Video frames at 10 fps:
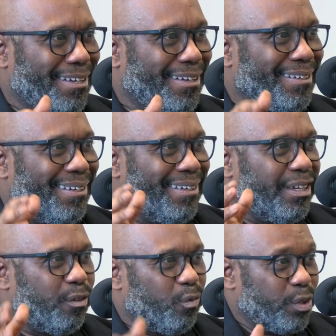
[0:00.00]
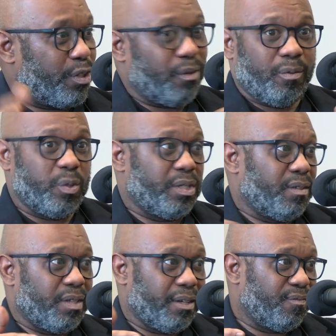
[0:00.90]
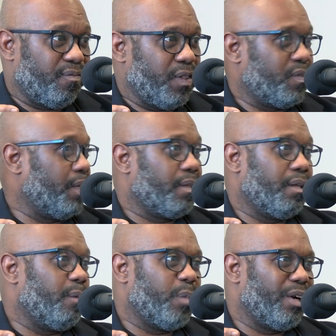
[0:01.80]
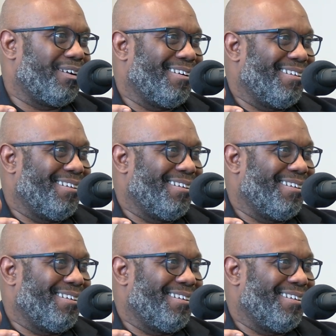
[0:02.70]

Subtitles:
line was 15th and Lombard,